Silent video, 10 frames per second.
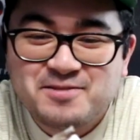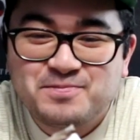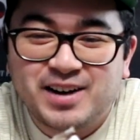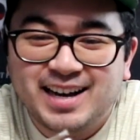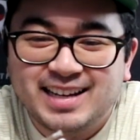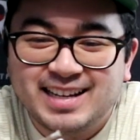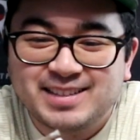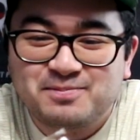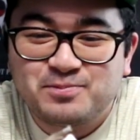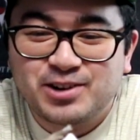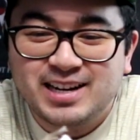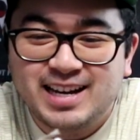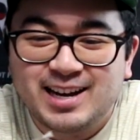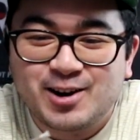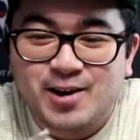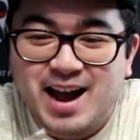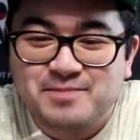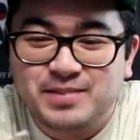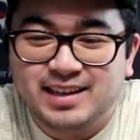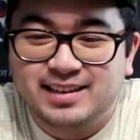but it's pretty
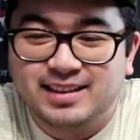crappy.